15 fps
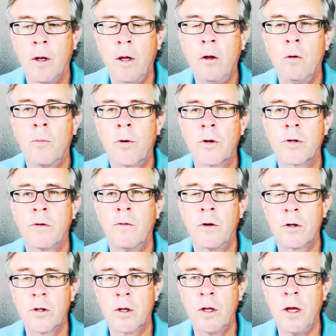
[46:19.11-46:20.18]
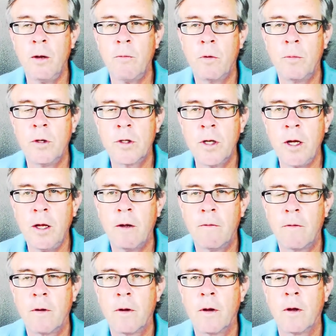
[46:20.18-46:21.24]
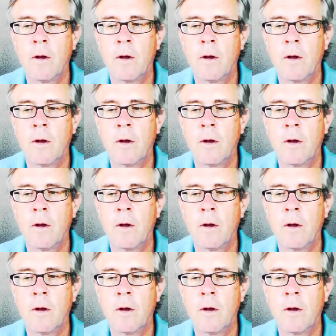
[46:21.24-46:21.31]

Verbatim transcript: He who perseveres to the end will be saved.